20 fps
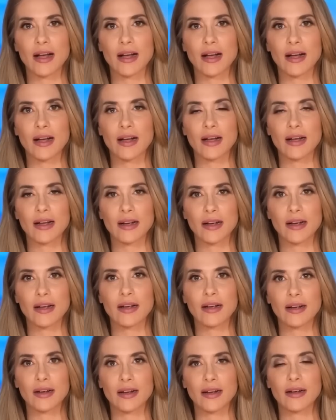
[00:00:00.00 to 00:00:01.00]

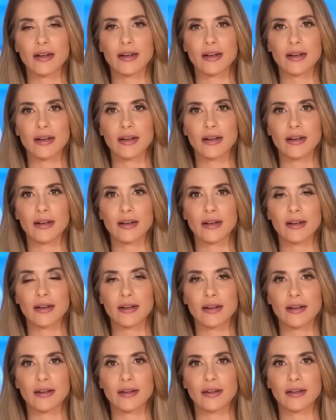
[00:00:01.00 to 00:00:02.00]

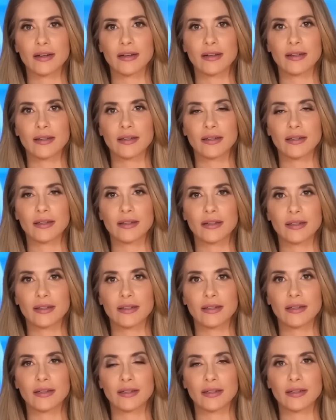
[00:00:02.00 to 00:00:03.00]

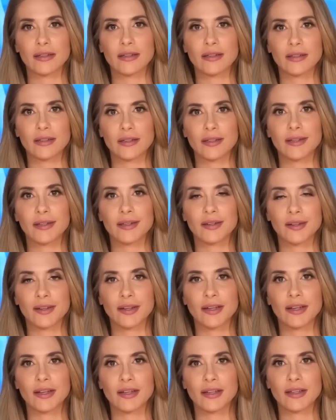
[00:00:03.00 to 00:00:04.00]

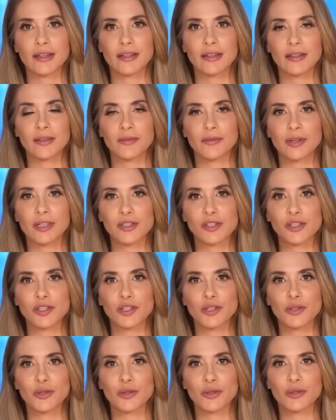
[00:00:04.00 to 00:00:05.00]

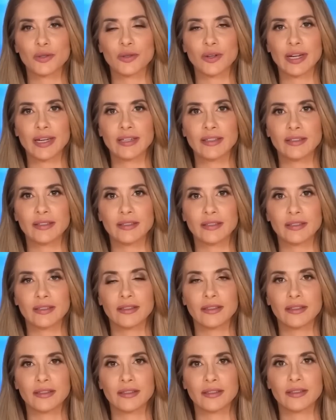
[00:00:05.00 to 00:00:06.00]

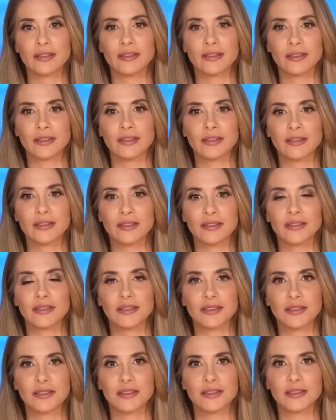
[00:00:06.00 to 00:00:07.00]

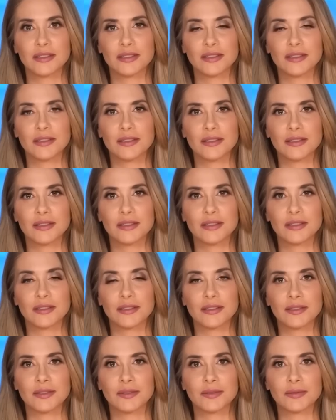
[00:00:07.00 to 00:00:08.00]
(not speaking)